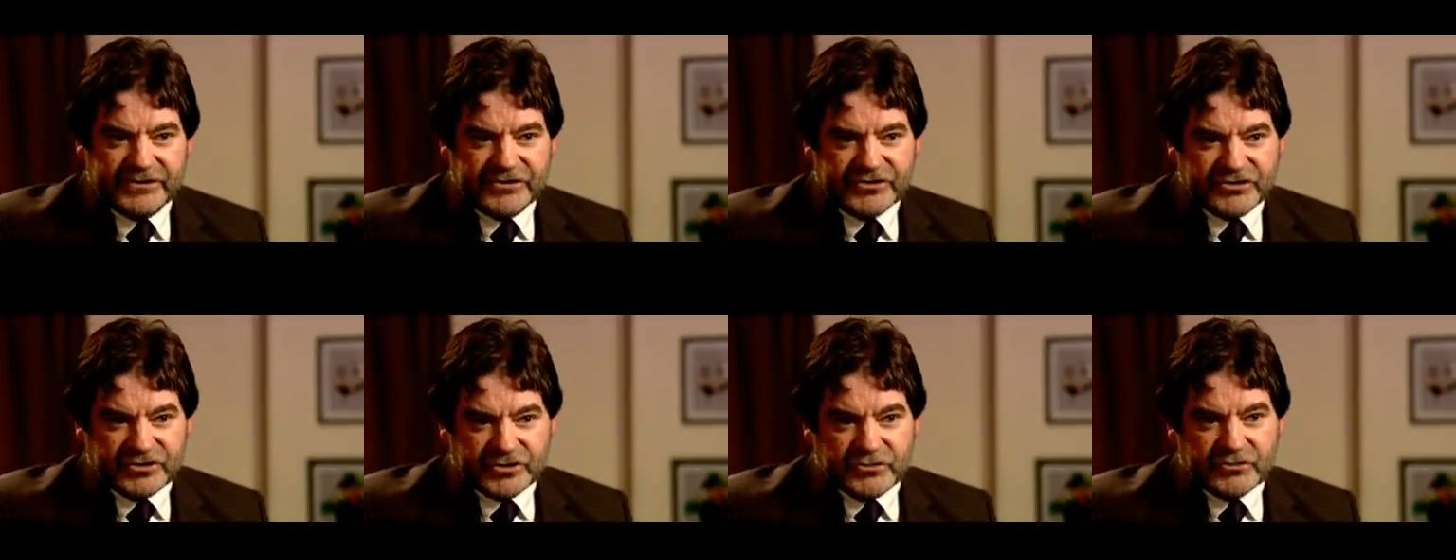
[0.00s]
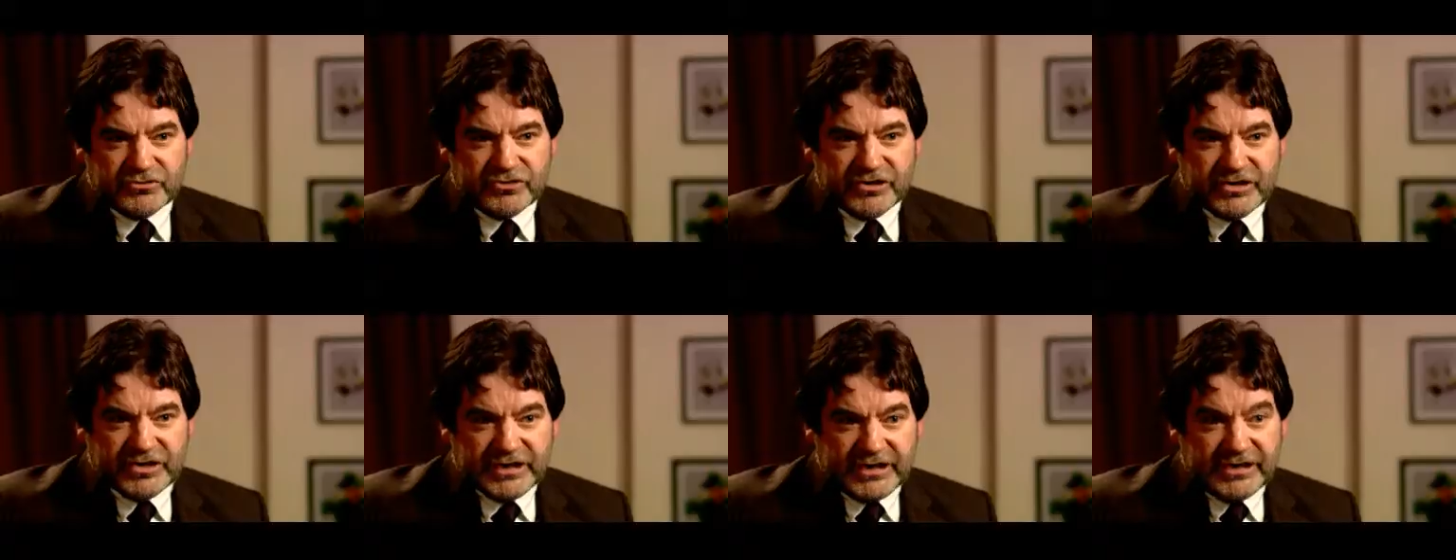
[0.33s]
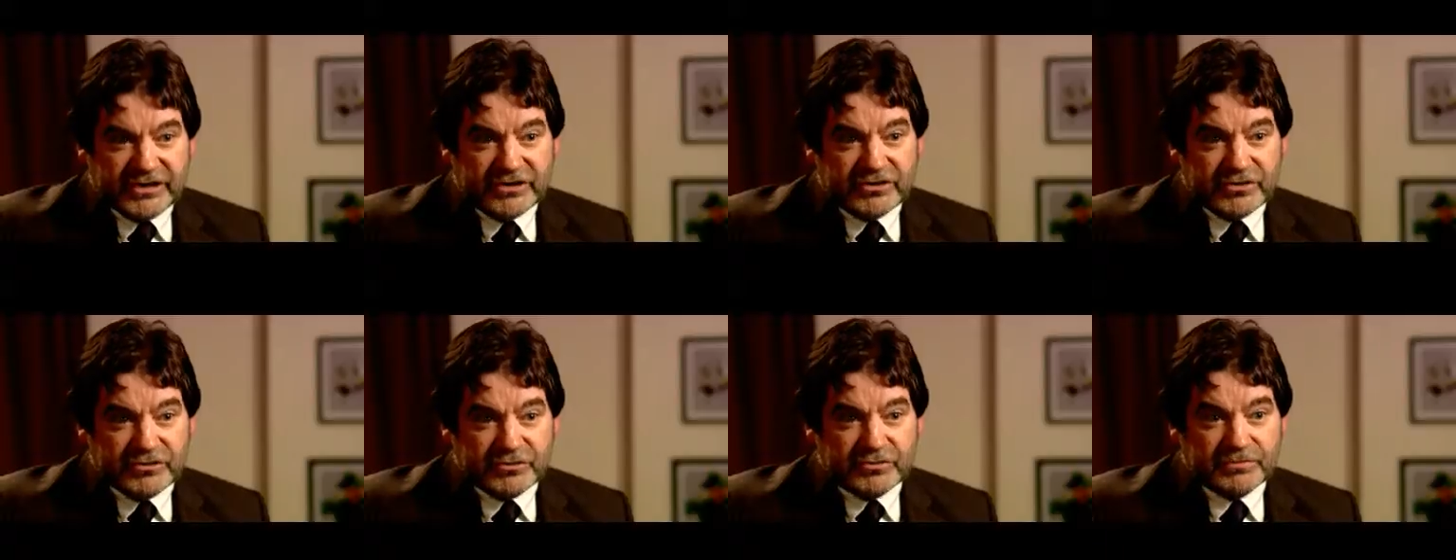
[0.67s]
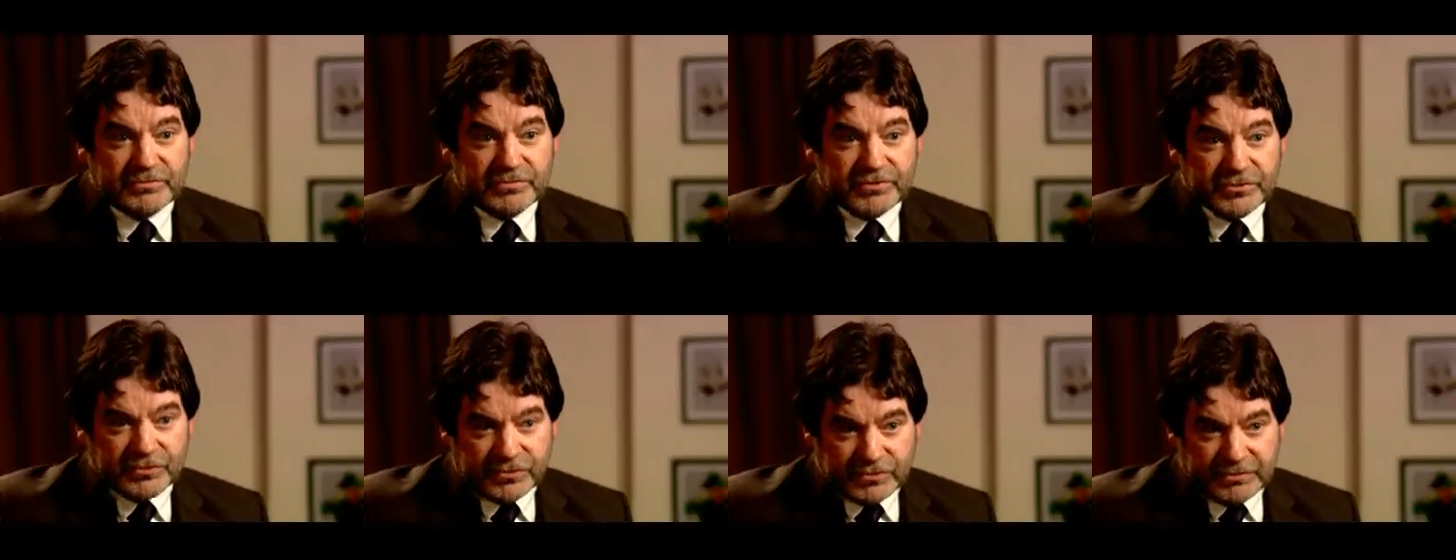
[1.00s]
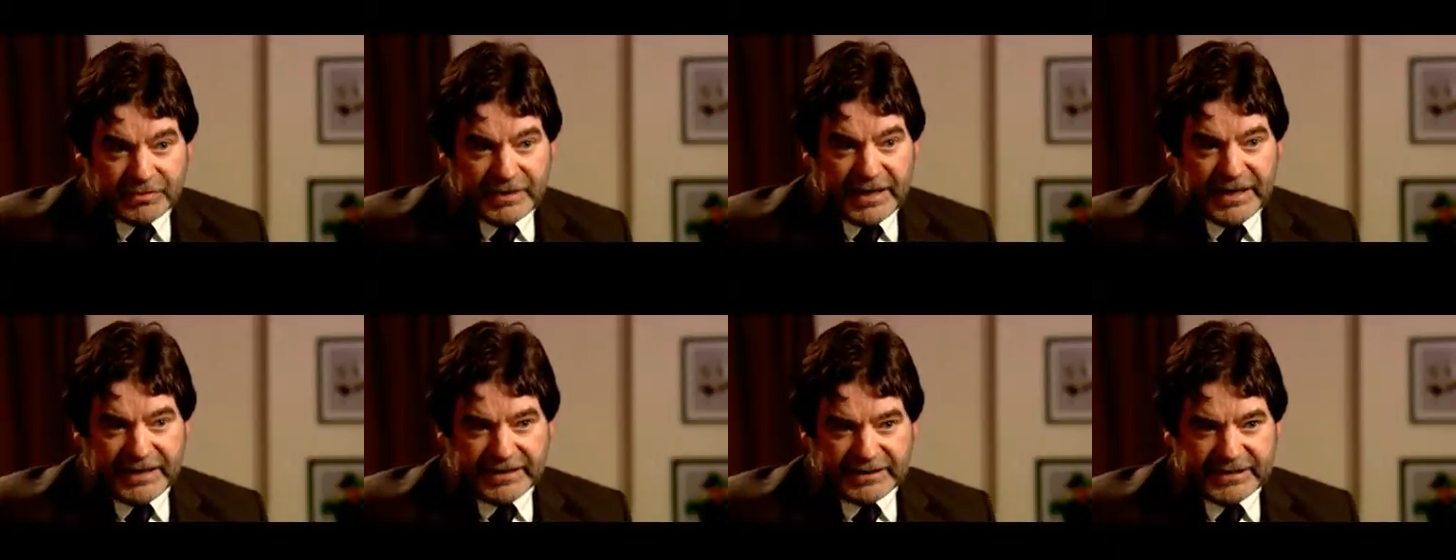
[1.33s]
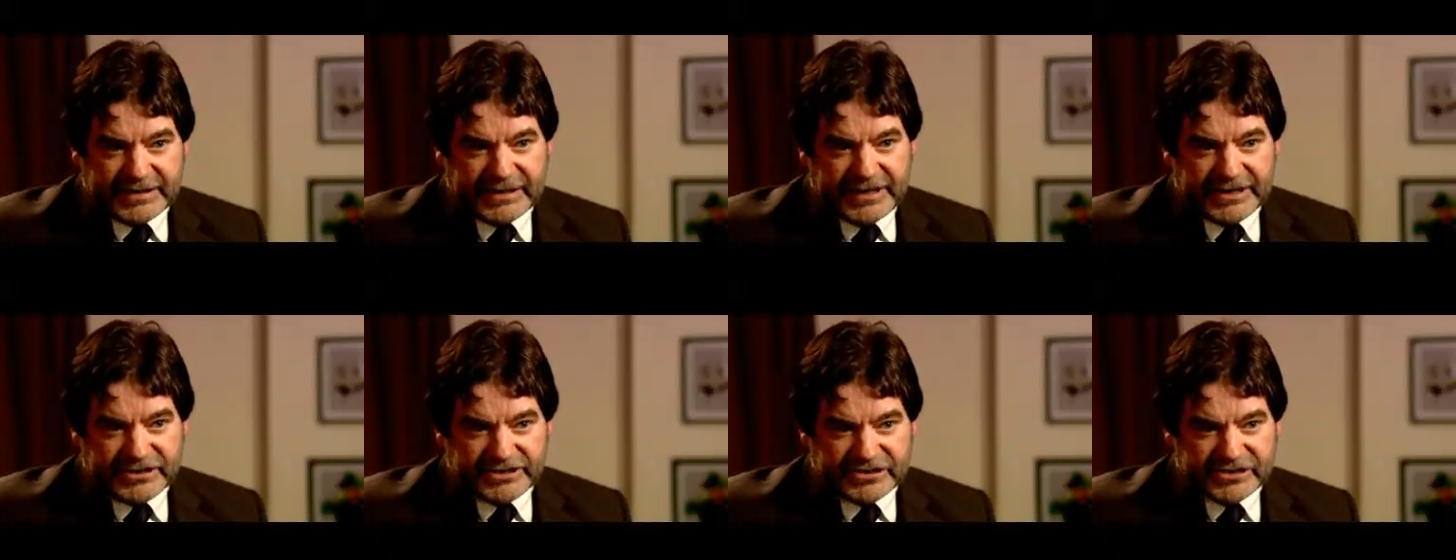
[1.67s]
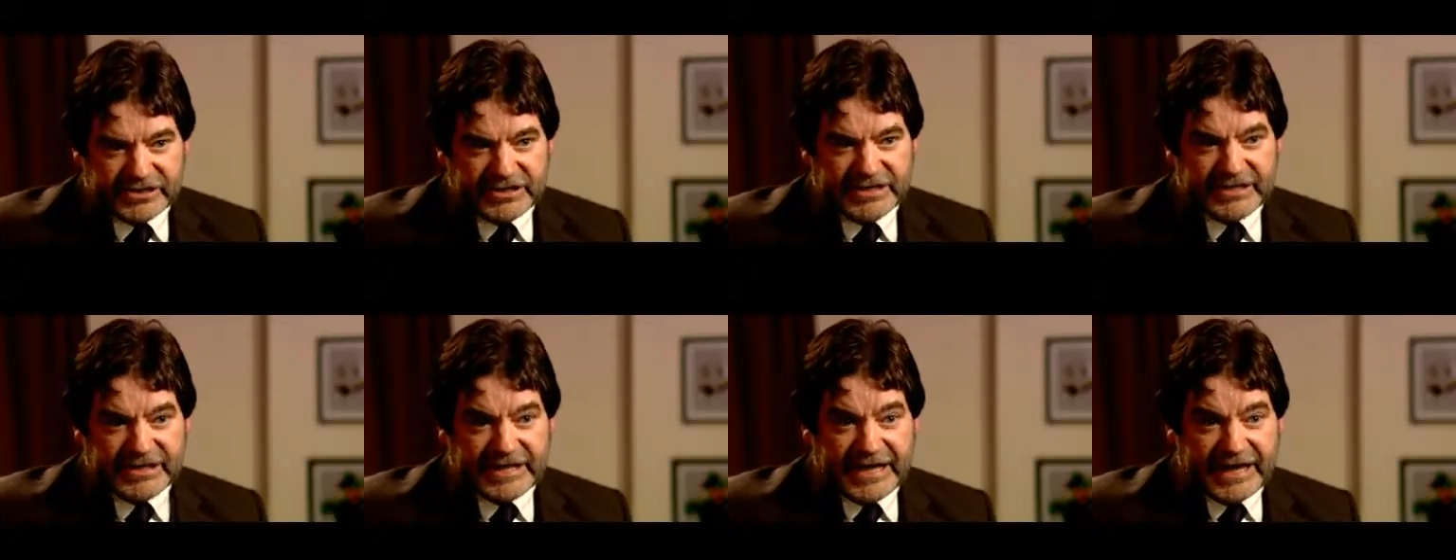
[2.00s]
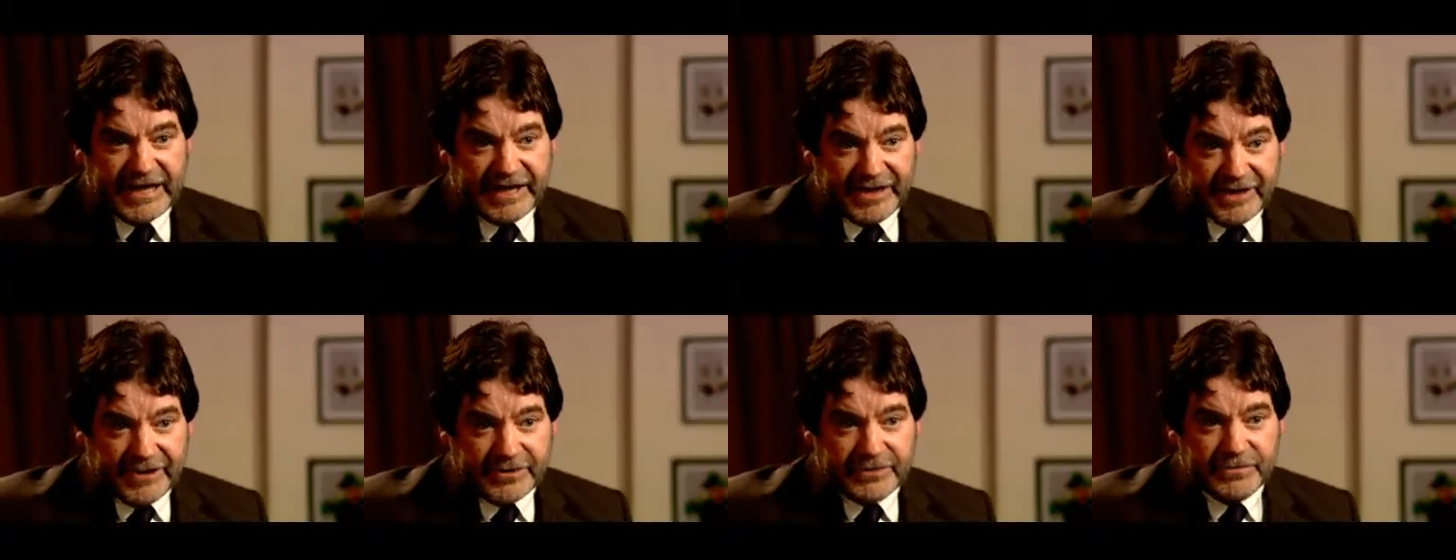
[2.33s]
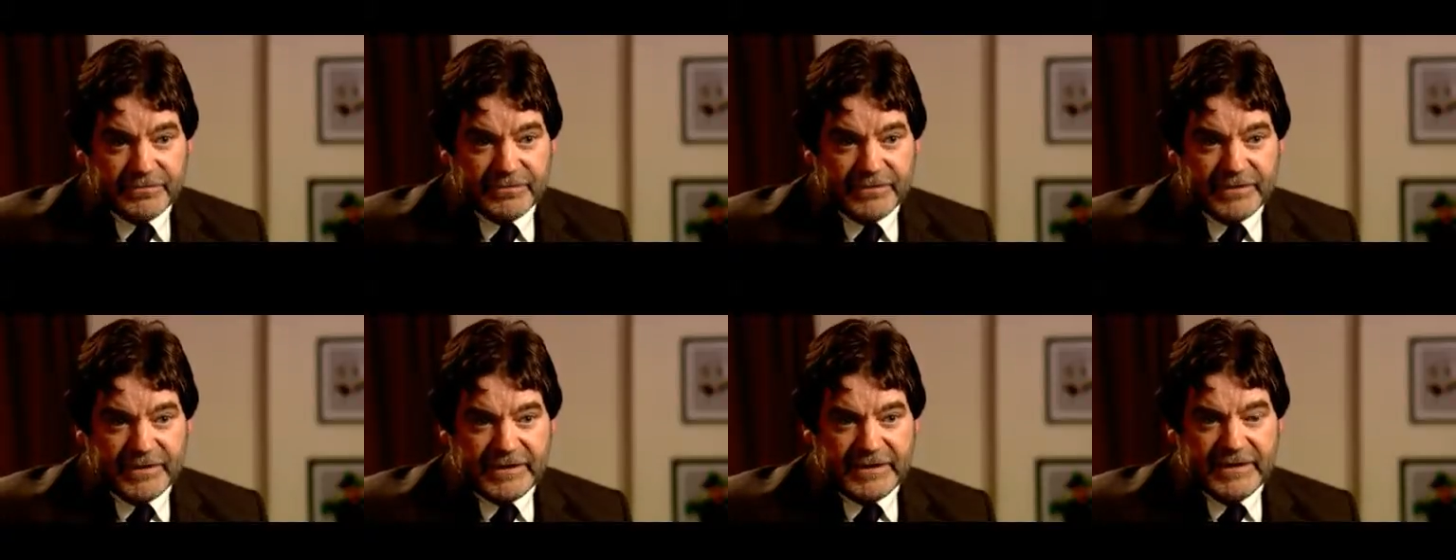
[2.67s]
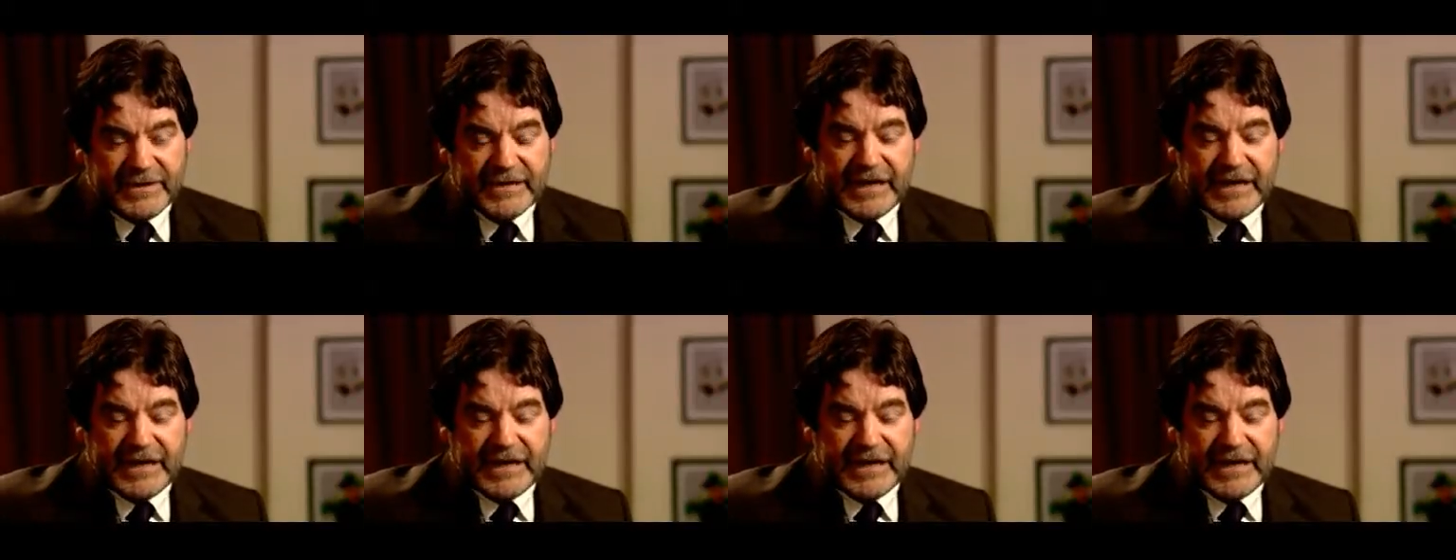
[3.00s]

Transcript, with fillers: The children need a good broadband connection in their home